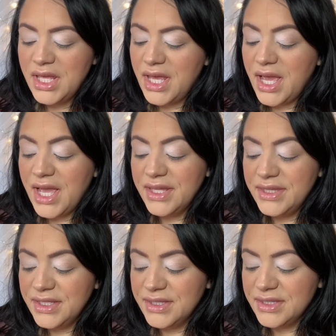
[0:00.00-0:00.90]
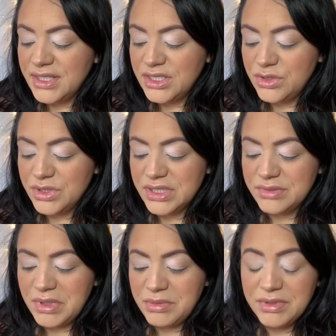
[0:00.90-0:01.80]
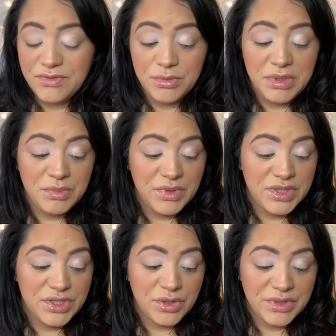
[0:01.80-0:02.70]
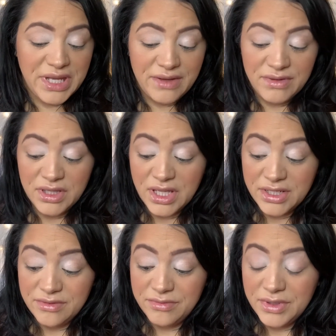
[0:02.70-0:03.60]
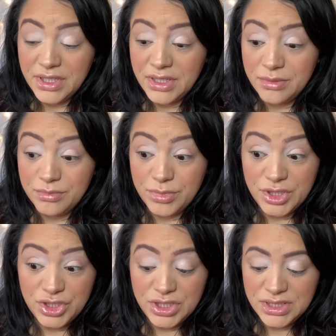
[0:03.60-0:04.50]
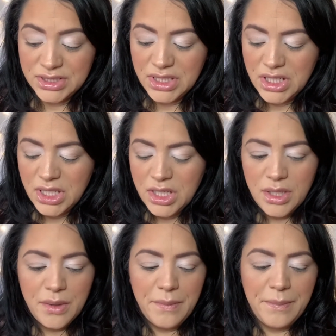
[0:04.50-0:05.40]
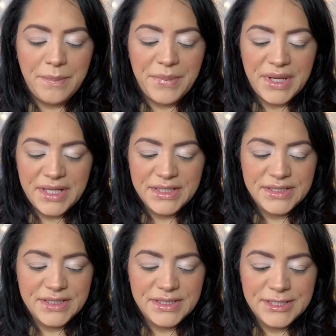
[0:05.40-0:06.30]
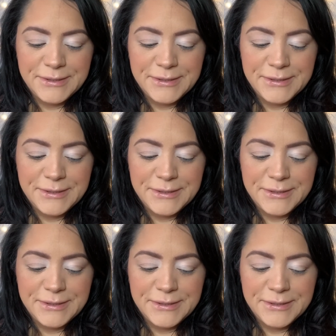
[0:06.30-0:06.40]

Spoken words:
I think that they do this maybe for people that don't have a lot of brushes, but